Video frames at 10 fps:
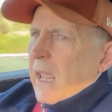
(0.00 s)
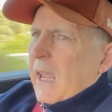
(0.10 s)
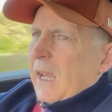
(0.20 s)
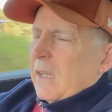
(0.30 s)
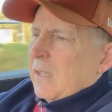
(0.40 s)

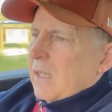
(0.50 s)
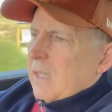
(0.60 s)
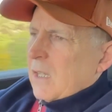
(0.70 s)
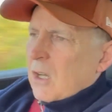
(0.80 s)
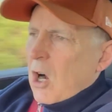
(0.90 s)
and
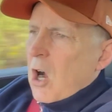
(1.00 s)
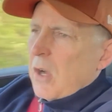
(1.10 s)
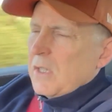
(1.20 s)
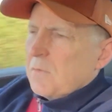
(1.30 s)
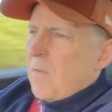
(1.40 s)
the
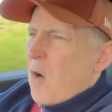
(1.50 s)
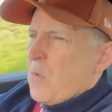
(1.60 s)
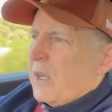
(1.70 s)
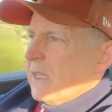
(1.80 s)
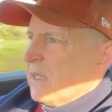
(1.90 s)
car is far
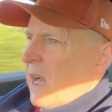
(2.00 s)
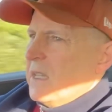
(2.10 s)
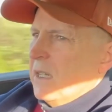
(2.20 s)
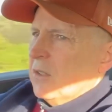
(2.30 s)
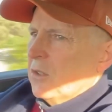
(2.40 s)
more
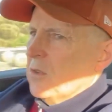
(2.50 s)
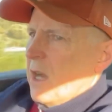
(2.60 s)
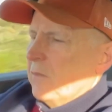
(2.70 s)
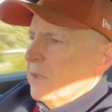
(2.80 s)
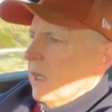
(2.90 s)
exciting to
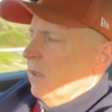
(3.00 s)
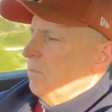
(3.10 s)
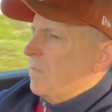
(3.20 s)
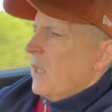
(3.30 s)
drive now,